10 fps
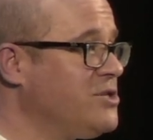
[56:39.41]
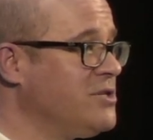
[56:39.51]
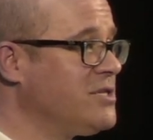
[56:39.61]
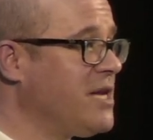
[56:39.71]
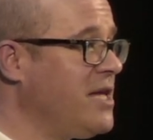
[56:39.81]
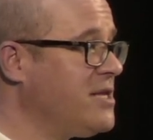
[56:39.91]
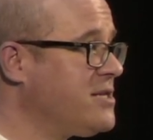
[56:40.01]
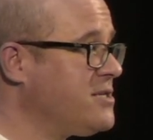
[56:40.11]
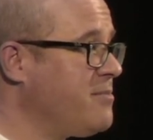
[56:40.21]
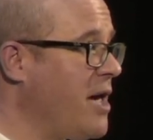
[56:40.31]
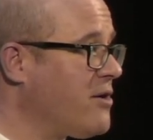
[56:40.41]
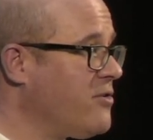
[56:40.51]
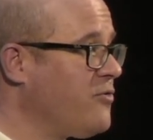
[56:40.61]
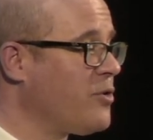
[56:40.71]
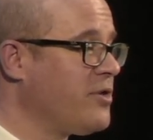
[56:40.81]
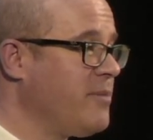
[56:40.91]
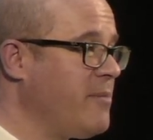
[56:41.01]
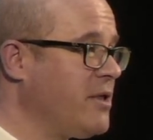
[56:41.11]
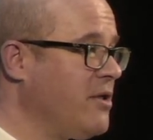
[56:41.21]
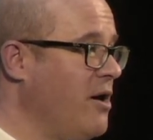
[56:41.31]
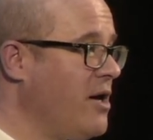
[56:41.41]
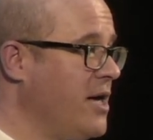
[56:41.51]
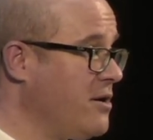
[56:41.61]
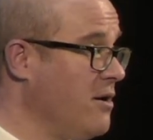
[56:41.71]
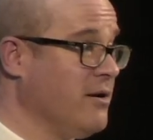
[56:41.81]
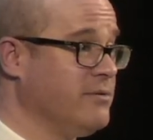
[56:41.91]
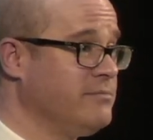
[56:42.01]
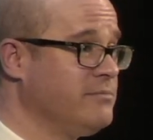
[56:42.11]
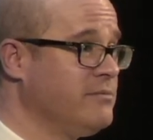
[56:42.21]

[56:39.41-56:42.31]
shouldn't say this is a matter of Fourth Amendment law at all.